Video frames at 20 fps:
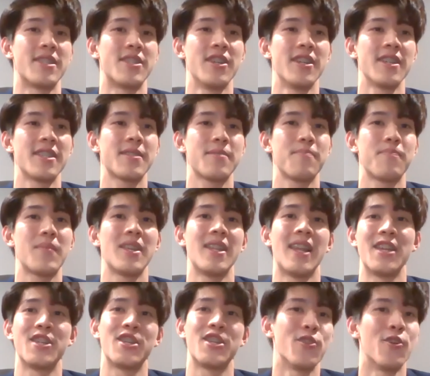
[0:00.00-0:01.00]
just
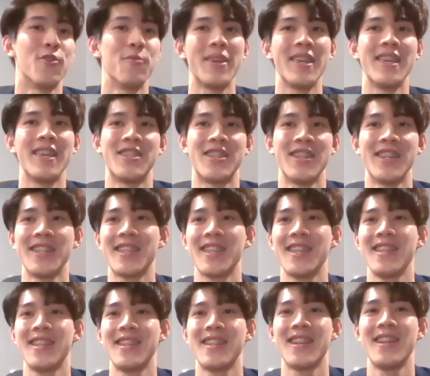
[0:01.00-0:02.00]
like she told me, it just
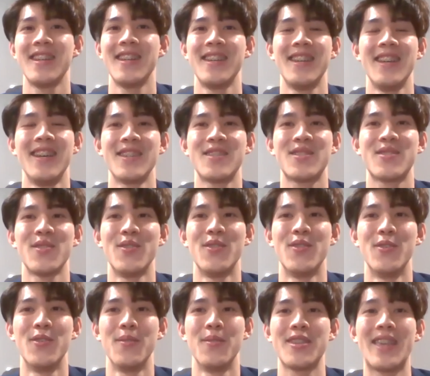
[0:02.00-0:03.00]

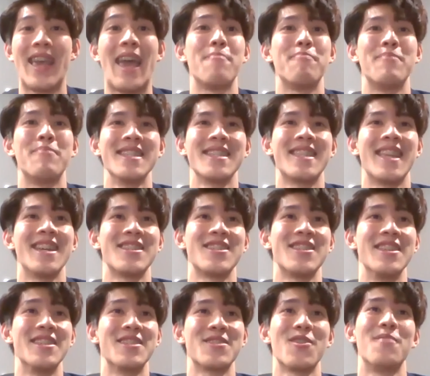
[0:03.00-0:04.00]
so happens that
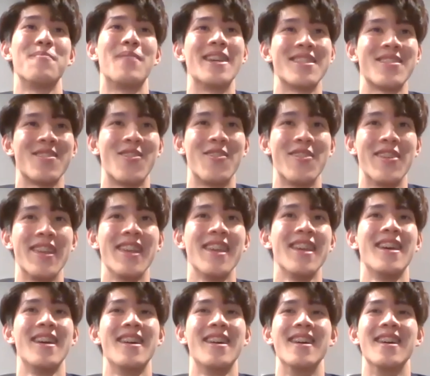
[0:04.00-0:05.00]
she saw my story
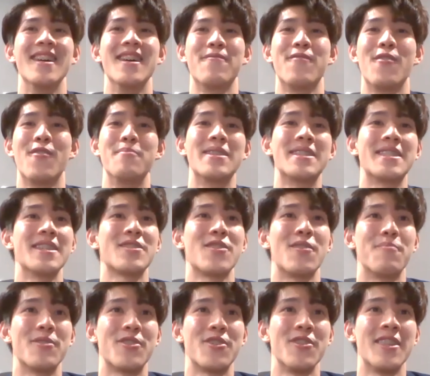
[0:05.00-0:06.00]
for business
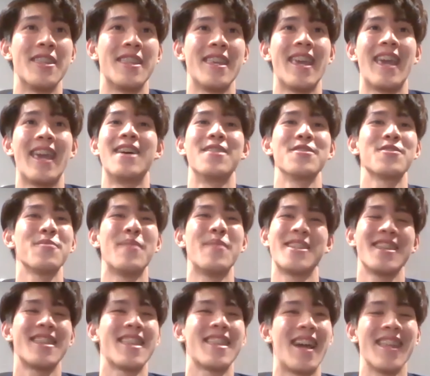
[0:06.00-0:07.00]
opportunity. And I also
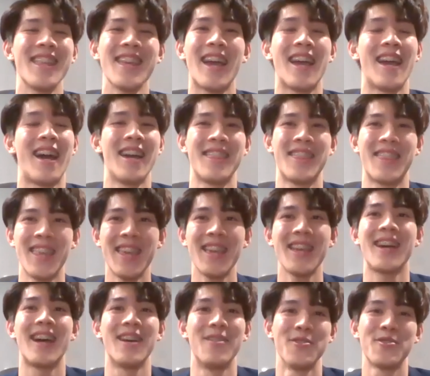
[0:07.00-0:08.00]
mentioned things. I think
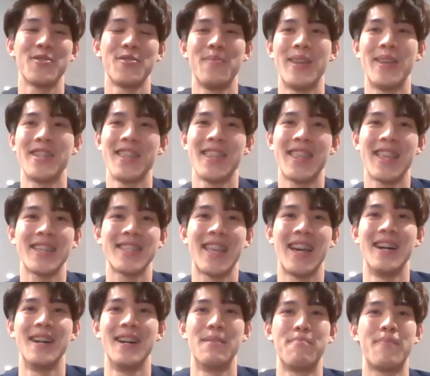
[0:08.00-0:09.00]
I also mentioned things like
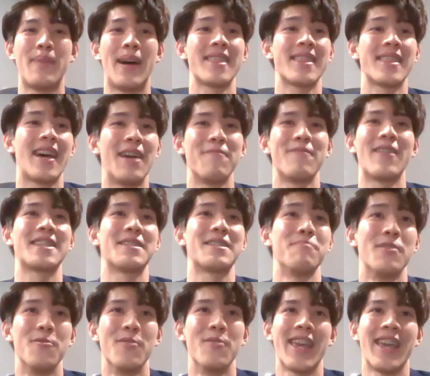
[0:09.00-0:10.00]
a part time
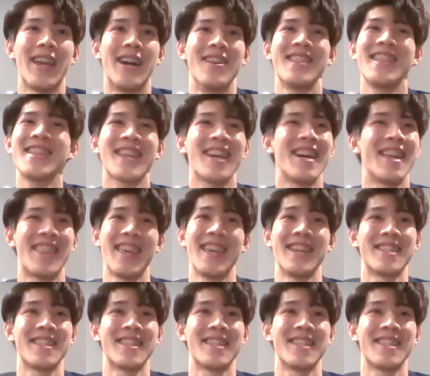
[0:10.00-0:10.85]
flexible working out. These kind of things.